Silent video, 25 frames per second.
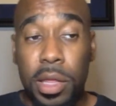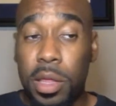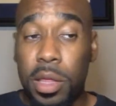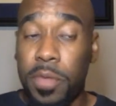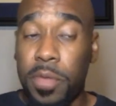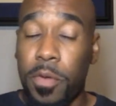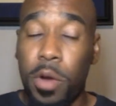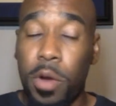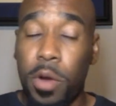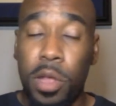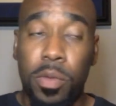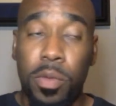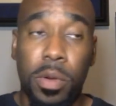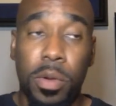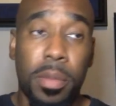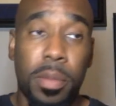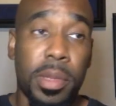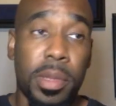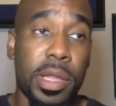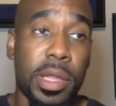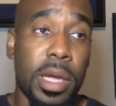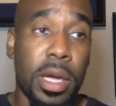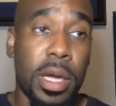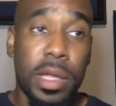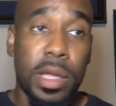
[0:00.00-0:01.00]
as far as when
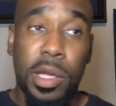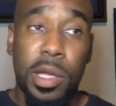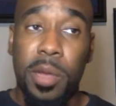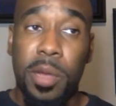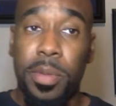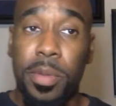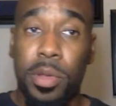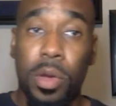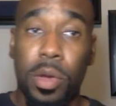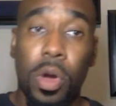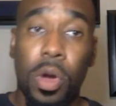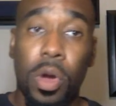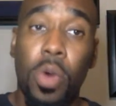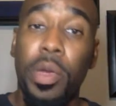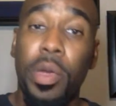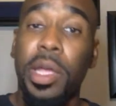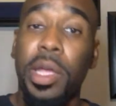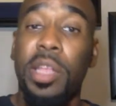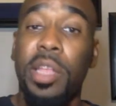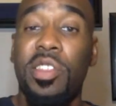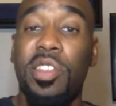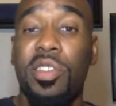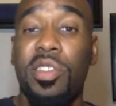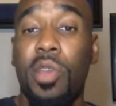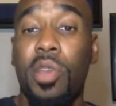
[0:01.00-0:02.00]
massage therapists are going
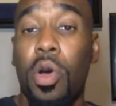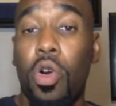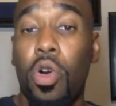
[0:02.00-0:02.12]
into the